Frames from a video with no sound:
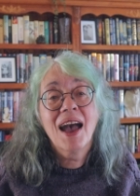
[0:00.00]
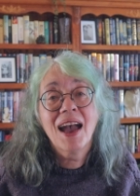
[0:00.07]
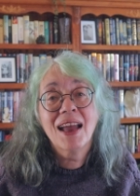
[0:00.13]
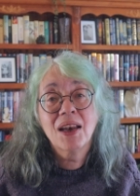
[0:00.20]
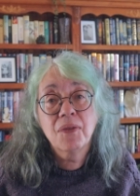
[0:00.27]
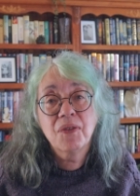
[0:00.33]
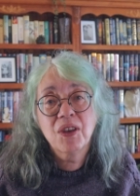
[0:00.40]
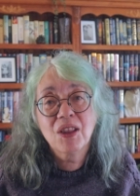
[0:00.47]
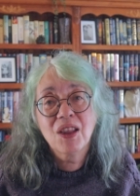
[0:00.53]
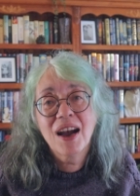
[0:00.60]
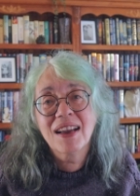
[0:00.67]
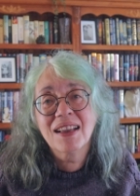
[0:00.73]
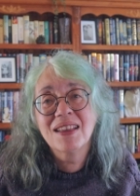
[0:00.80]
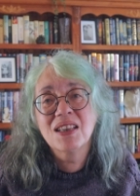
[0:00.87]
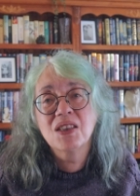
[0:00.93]
And if you
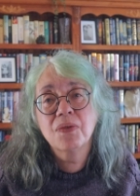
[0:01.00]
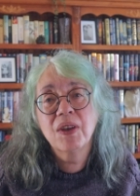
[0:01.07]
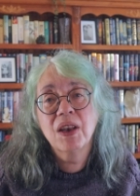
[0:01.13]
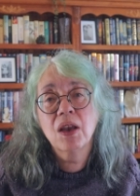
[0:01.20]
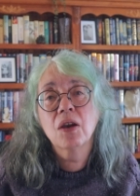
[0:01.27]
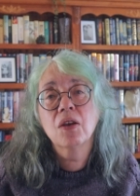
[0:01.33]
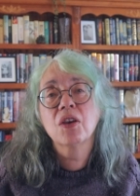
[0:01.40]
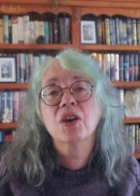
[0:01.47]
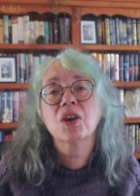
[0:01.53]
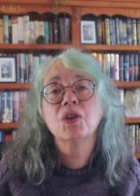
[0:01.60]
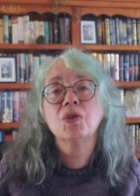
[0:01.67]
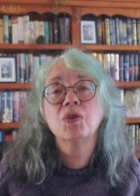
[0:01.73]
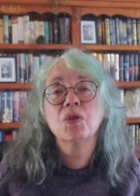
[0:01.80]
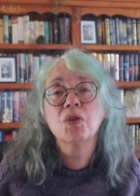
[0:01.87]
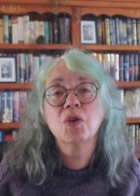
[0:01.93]
like this video, you
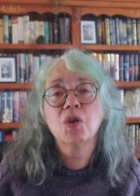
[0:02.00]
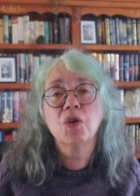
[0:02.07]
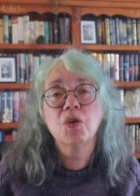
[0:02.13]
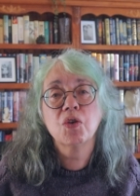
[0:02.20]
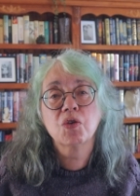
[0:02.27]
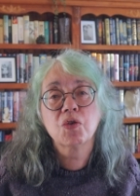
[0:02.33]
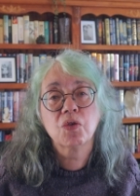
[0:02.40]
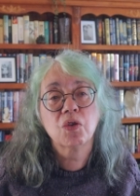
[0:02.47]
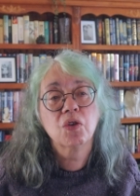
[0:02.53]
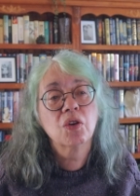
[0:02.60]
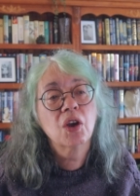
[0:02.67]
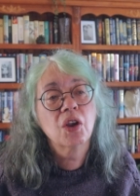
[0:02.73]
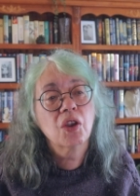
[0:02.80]
can do the usual.